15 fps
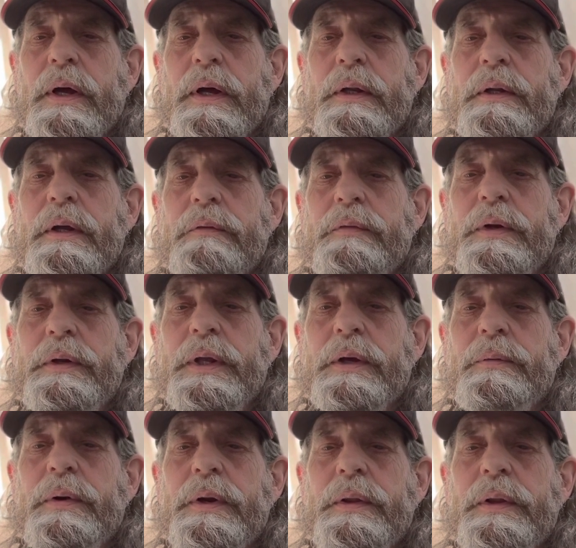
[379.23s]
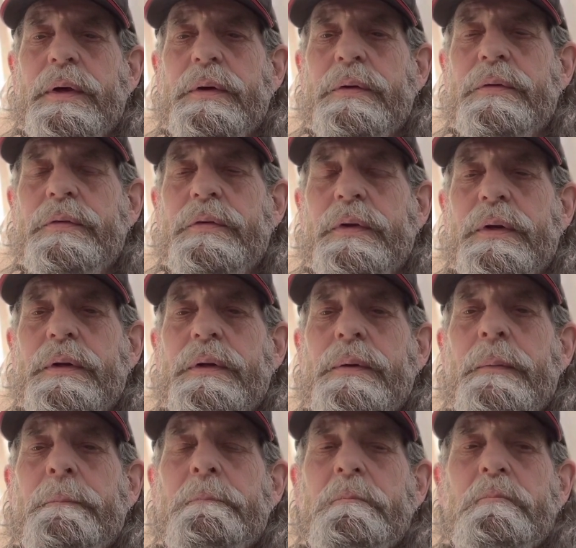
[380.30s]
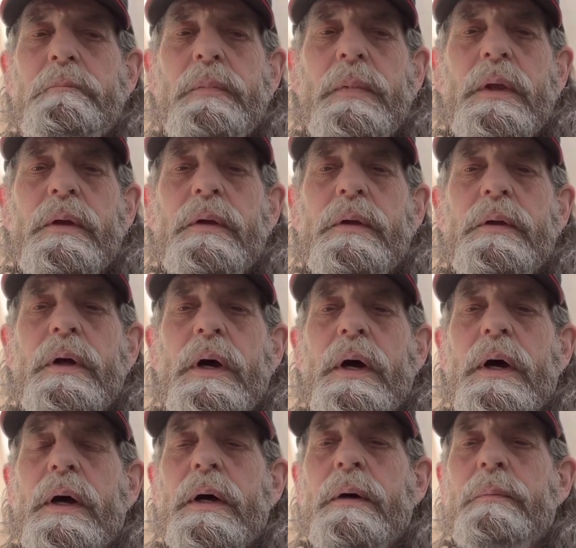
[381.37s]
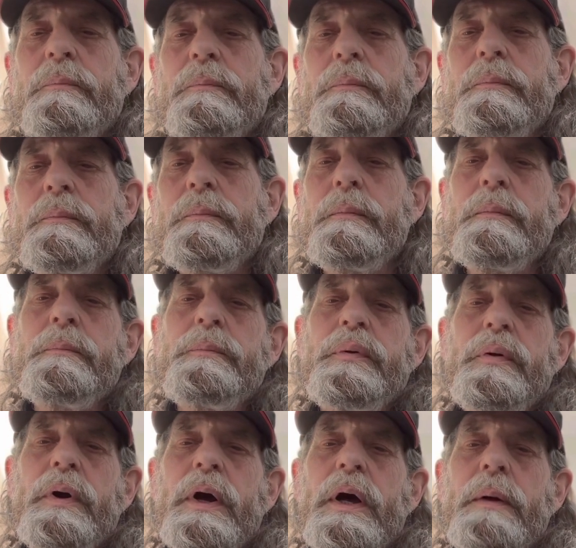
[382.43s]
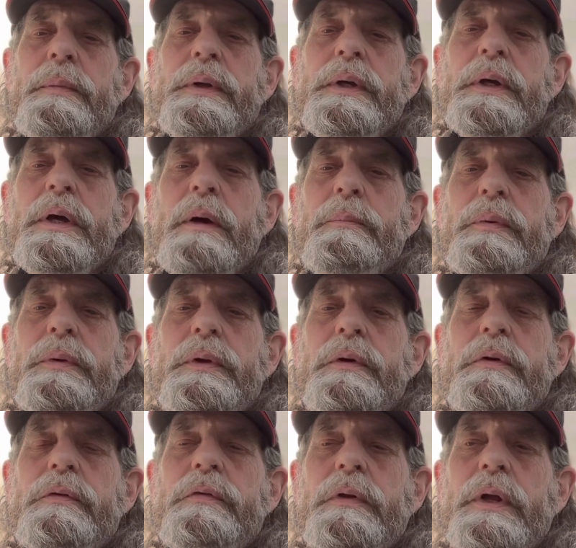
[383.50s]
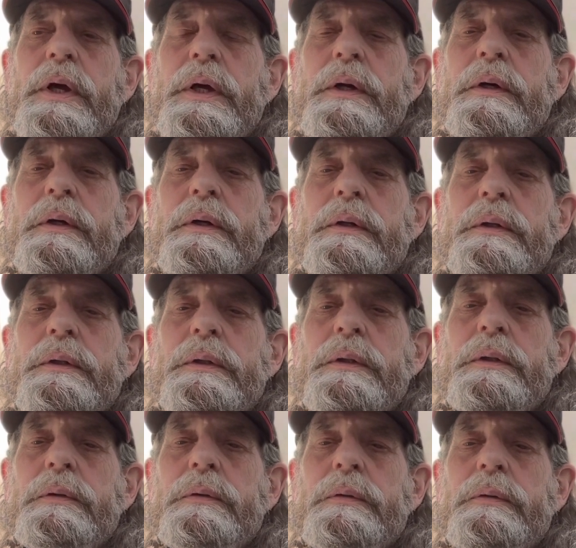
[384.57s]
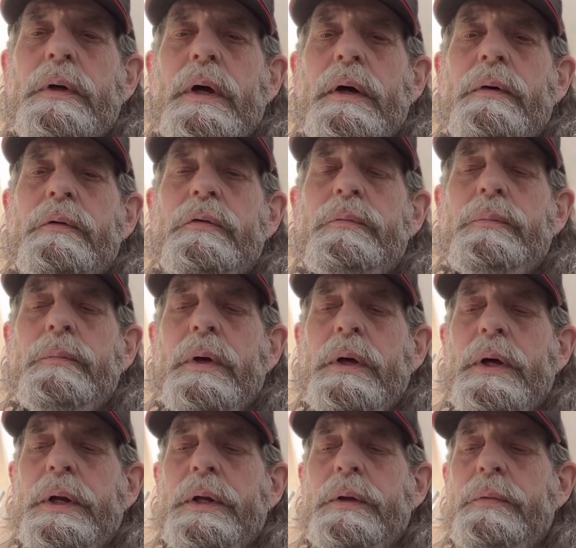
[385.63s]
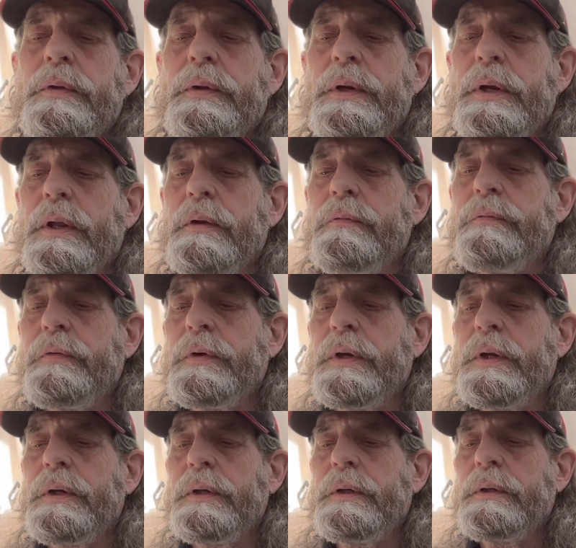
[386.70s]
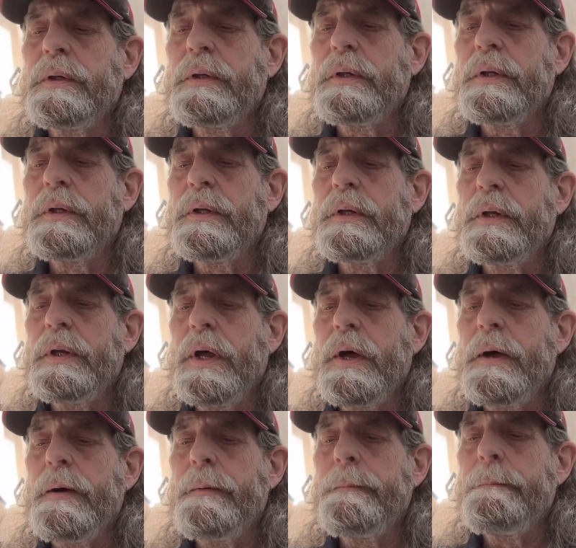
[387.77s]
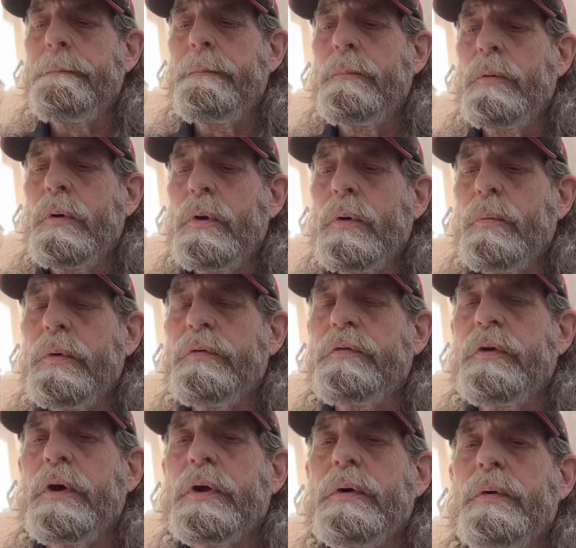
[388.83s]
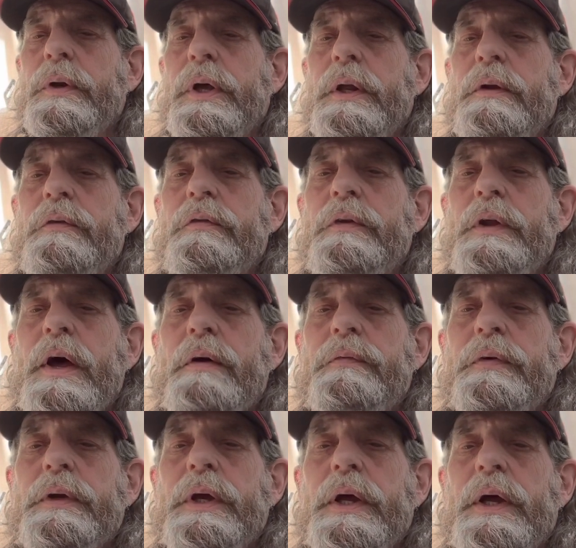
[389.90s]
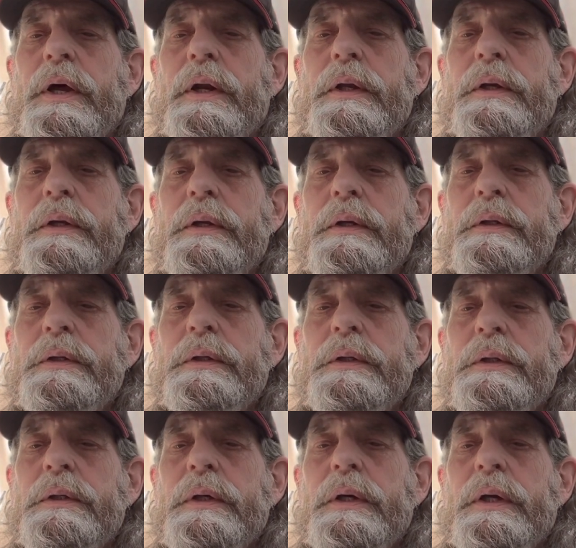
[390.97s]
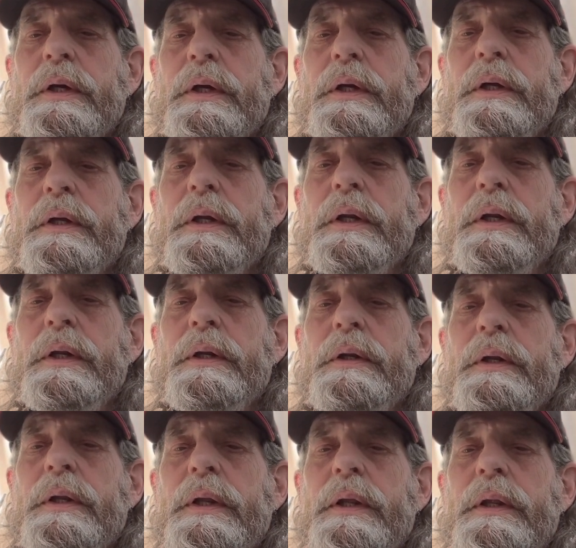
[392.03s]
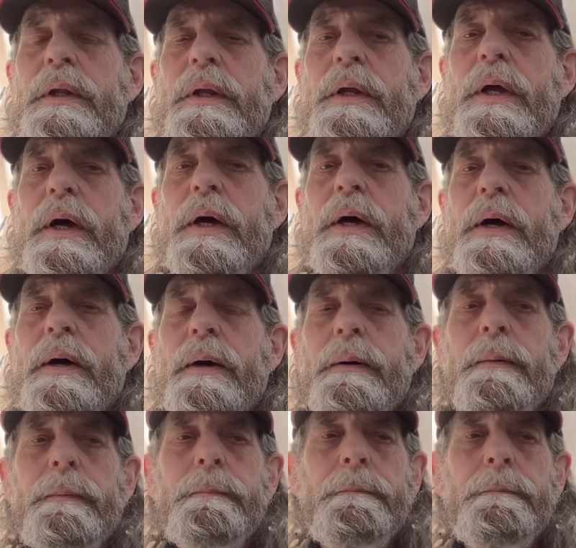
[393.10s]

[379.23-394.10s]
I'd love to dig one of those. And uh, probably a couple years later, I was hunting with another friend, and uh, we started going down to Stafford County, and uh,